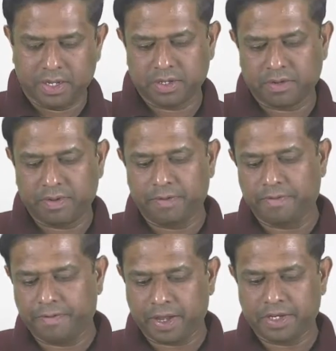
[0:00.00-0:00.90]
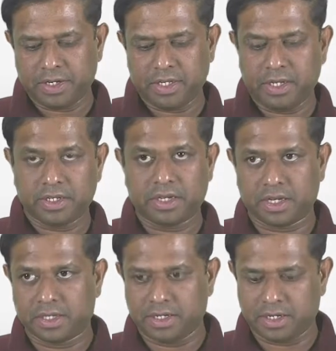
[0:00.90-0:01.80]
So we fetch the
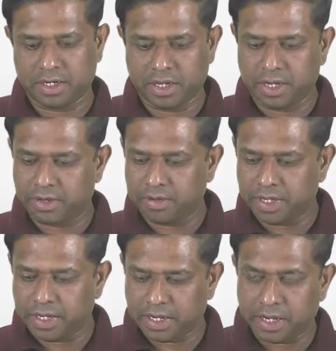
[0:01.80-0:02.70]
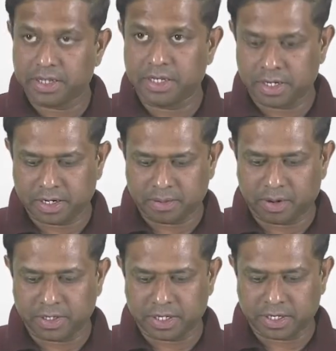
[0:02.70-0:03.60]
instruction into the central
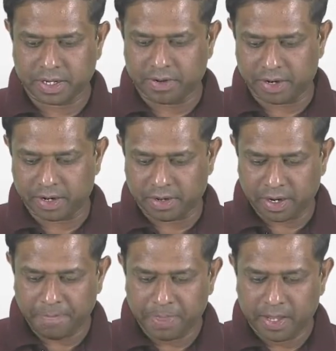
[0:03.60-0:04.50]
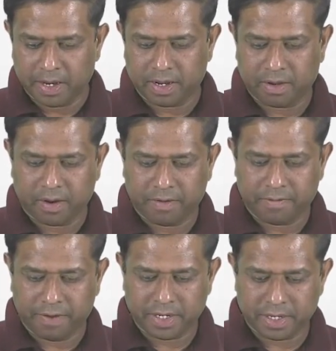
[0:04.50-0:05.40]
processing unit, right? Now after
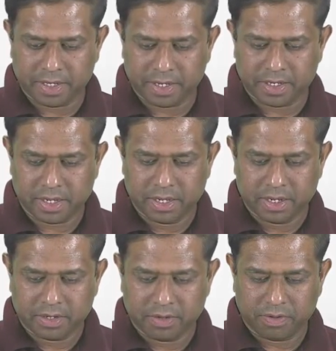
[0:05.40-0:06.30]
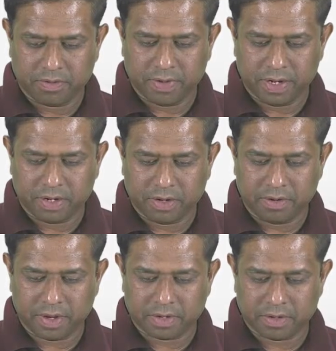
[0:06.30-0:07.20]
fetching this, so we need to
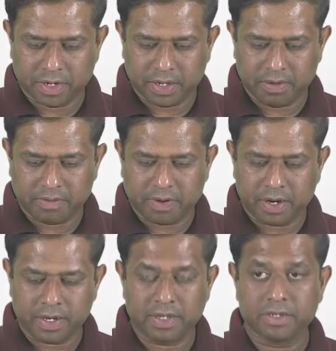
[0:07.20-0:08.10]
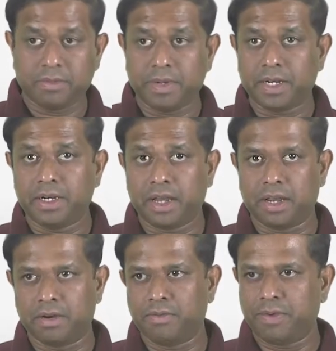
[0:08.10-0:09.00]
know actually what needs to be
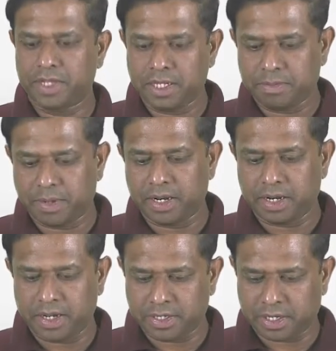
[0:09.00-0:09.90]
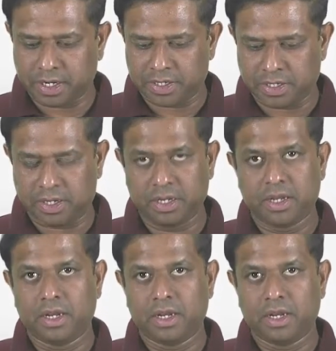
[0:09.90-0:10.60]
done with this particular instruction.